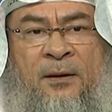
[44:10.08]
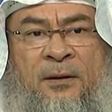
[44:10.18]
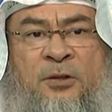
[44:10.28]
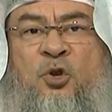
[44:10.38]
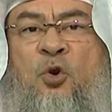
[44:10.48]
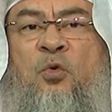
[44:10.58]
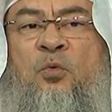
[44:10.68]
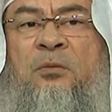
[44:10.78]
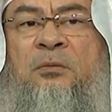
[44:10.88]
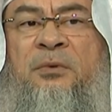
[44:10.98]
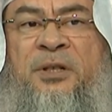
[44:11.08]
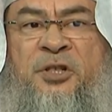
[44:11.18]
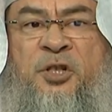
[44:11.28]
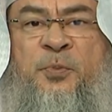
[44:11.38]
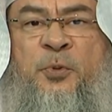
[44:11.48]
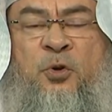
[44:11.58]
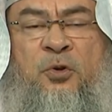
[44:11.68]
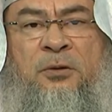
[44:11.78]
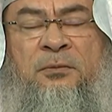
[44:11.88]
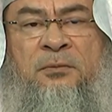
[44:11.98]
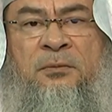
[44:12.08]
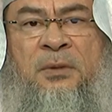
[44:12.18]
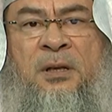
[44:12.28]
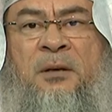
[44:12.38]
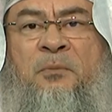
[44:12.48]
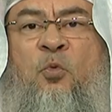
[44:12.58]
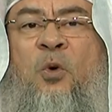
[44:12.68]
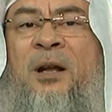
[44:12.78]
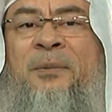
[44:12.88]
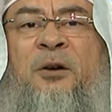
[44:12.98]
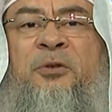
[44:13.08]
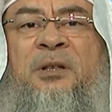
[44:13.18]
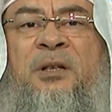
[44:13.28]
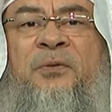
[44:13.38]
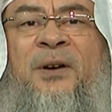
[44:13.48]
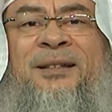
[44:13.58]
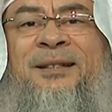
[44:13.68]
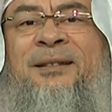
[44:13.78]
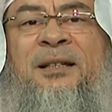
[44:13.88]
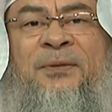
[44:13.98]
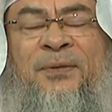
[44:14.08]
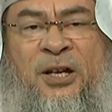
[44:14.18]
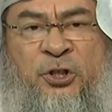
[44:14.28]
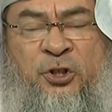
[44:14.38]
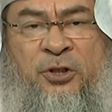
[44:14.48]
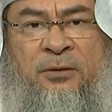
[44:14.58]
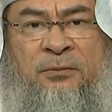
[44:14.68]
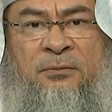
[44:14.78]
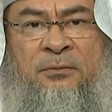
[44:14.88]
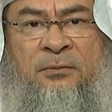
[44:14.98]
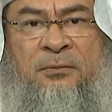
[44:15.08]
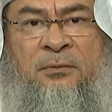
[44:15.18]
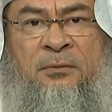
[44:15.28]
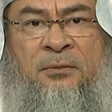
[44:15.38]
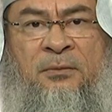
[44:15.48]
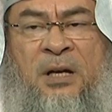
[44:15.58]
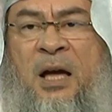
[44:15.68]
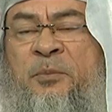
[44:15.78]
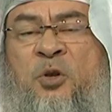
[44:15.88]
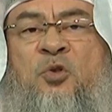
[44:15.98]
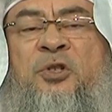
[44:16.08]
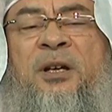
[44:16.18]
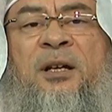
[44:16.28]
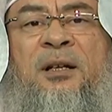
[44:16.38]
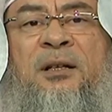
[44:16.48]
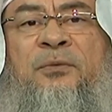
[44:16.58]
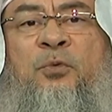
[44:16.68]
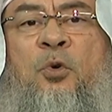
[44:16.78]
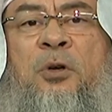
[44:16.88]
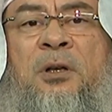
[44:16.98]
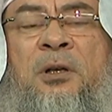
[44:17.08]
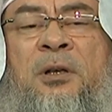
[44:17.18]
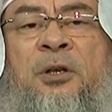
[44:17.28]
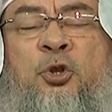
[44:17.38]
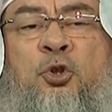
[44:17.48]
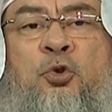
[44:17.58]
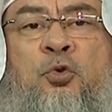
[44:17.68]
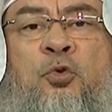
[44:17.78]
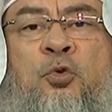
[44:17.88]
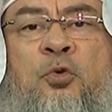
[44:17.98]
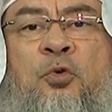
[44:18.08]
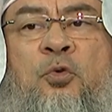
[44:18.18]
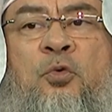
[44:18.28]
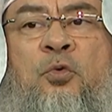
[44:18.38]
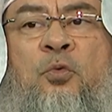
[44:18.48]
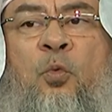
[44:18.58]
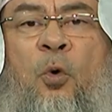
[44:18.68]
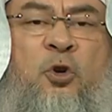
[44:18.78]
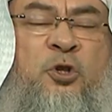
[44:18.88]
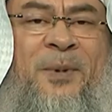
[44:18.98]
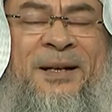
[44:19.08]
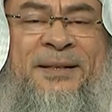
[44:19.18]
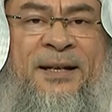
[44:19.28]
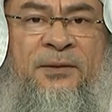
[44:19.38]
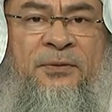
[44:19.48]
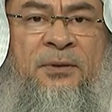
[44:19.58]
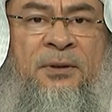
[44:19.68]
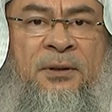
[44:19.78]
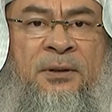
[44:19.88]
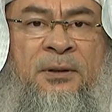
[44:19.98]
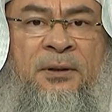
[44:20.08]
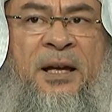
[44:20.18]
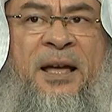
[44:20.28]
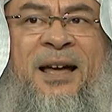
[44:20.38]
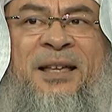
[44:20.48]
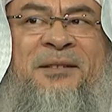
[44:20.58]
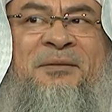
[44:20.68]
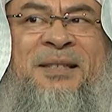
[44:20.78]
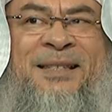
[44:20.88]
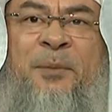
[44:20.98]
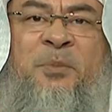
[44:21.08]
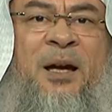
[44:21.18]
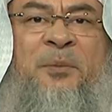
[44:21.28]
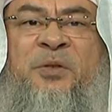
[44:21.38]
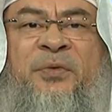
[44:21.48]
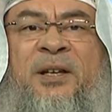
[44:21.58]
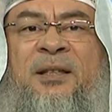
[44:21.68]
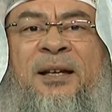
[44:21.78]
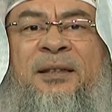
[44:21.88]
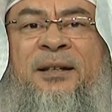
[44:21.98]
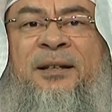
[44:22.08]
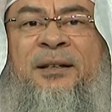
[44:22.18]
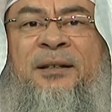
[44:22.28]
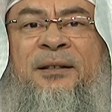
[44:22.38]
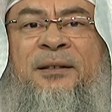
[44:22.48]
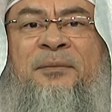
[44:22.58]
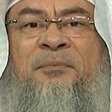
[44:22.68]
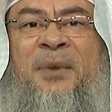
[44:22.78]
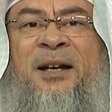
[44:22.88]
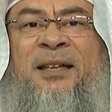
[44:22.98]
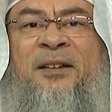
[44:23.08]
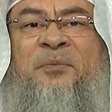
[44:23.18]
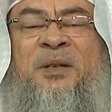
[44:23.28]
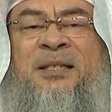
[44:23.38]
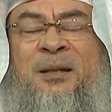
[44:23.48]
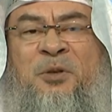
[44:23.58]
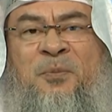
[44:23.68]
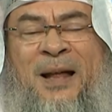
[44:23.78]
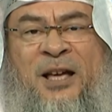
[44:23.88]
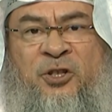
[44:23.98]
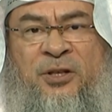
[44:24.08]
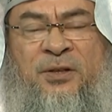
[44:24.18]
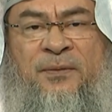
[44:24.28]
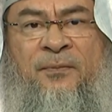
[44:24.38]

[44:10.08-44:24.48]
So this is pure. What about if I did not flush? I'm using a lot of water to wash myself, and I sometimes feel that there might have been some splashes.